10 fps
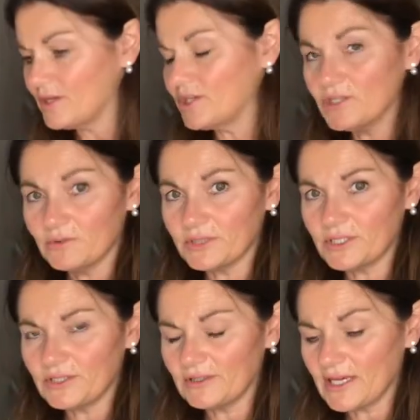You don't want
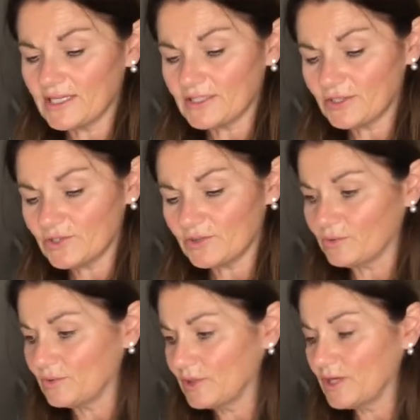to do that. So
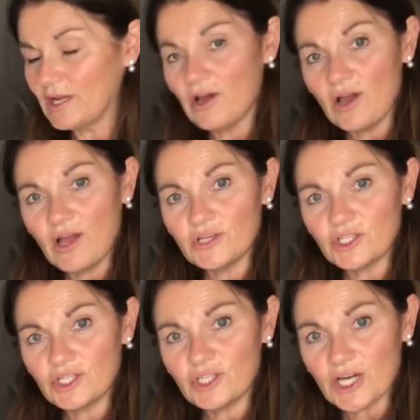
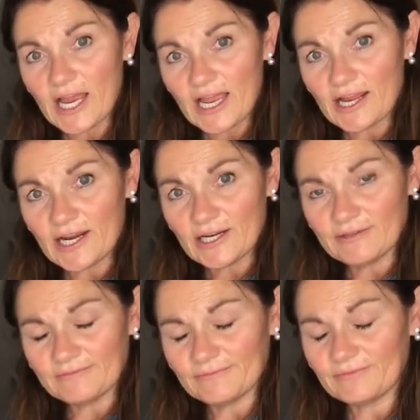dry iron,
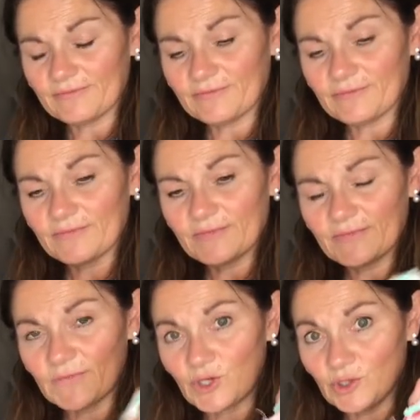
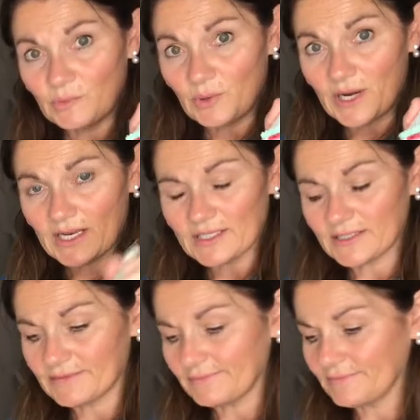good press.